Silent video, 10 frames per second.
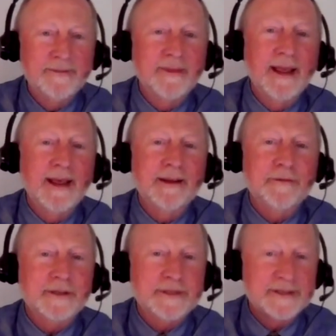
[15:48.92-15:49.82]
and
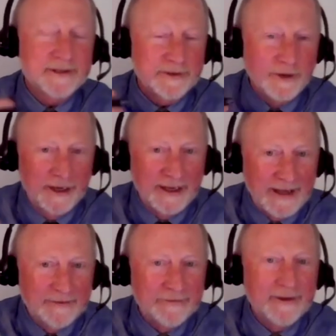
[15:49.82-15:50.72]
if it's strong
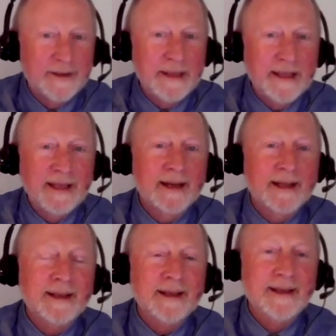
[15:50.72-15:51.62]
enough in the
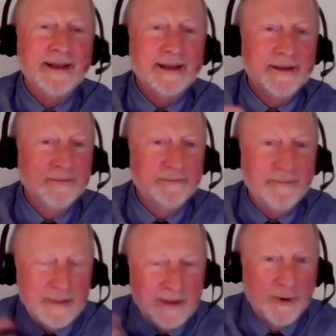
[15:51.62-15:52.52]
beginning,
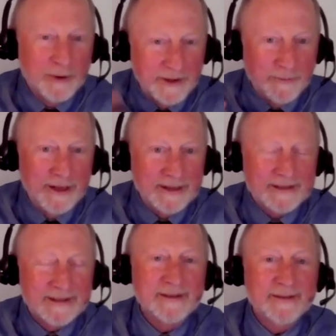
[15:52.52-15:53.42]
maybe more than
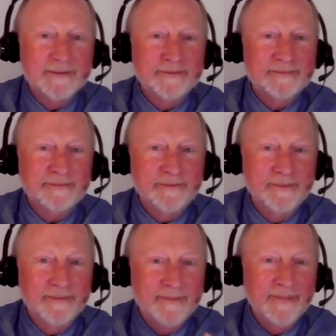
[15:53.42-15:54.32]
once.
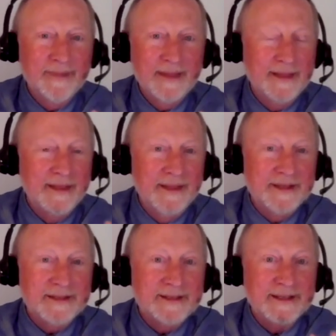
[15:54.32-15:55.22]

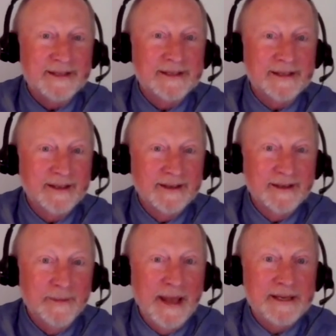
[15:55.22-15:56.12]
This is
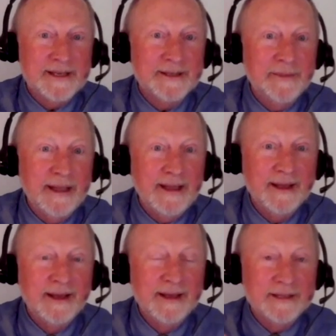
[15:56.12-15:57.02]
amazing to me.
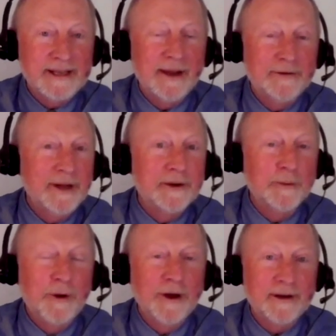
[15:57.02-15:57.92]
Sound
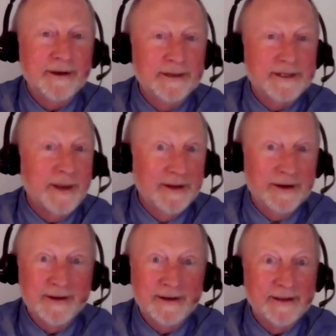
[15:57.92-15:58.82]
underwater,
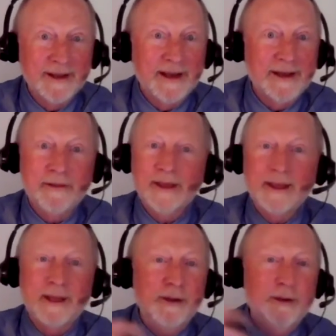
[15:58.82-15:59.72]
similar kind of
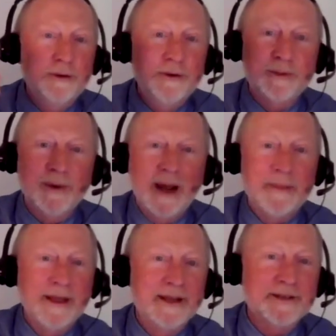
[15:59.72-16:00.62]
thing. Huge
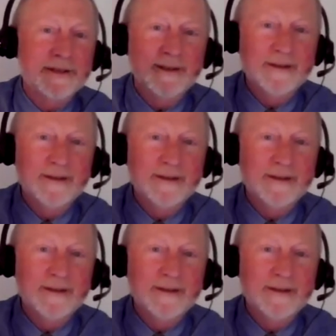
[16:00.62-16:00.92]
propagation